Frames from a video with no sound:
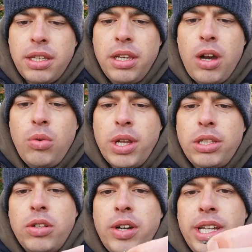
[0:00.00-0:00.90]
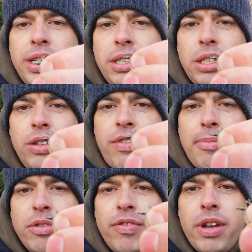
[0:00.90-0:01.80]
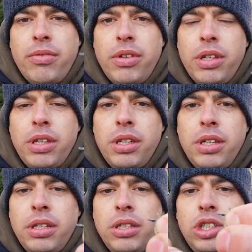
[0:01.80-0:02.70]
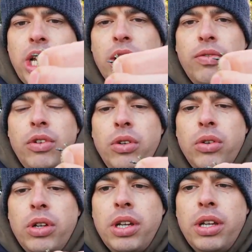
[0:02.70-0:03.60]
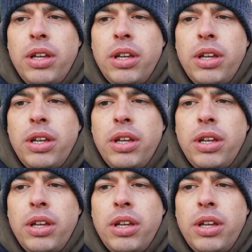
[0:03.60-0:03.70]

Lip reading: and hold that tight. So you wrapped around the shank of the hook.